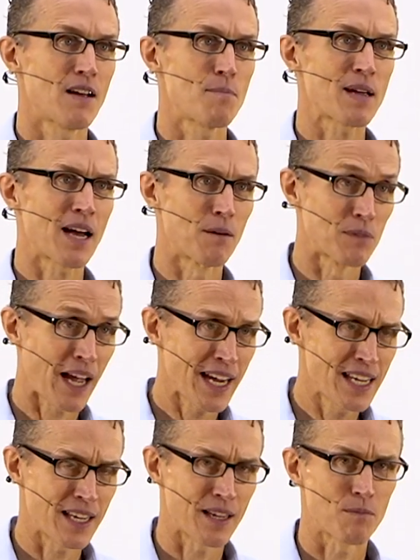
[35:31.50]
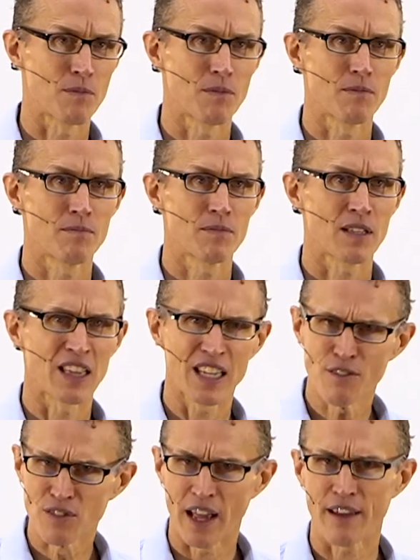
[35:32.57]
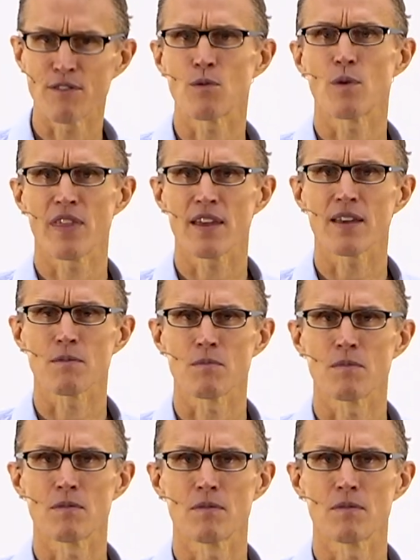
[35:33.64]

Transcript: and become like Him, live life with Him.